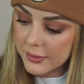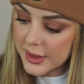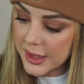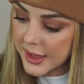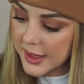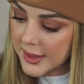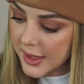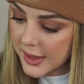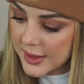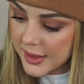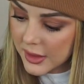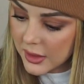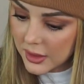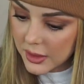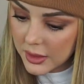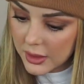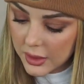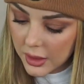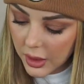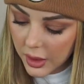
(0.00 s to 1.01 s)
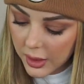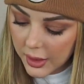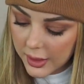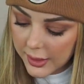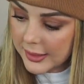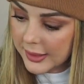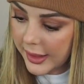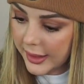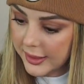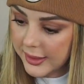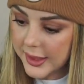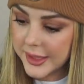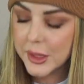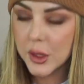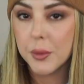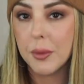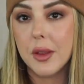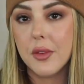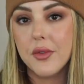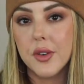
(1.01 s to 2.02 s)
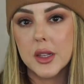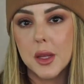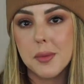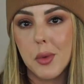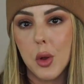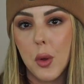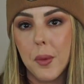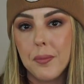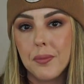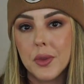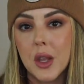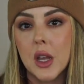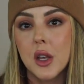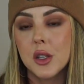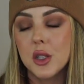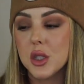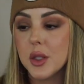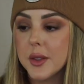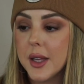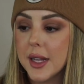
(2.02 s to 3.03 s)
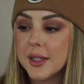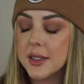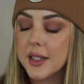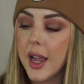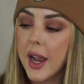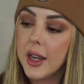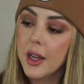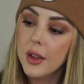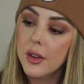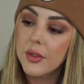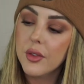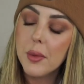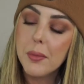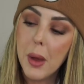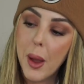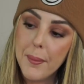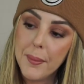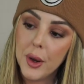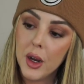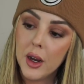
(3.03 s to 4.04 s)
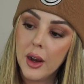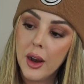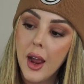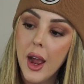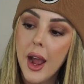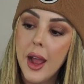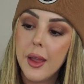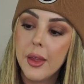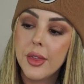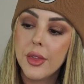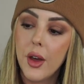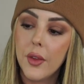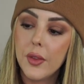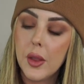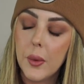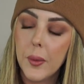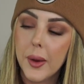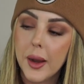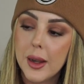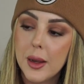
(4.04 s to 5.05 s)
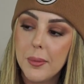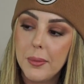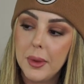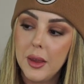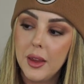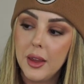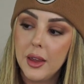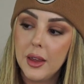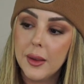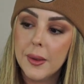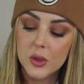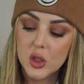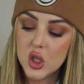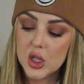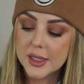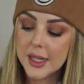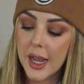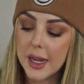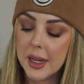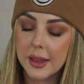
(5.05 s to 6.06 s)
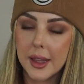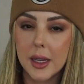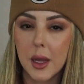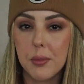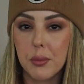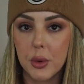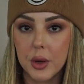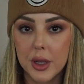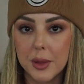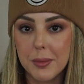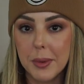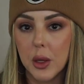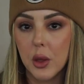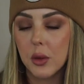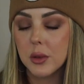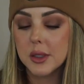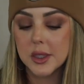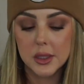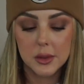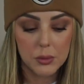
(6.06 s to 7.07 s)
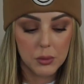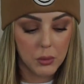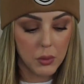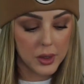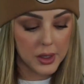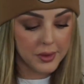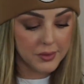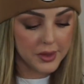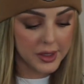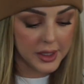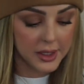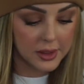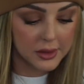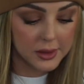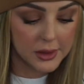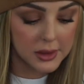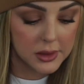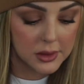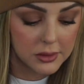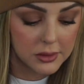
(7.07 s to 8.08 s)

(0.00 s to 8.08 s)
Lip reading: it doesn't look like these are refillable. So that's kind of a bummer. I thought they were gonna be just kind of like a pre-built one of these,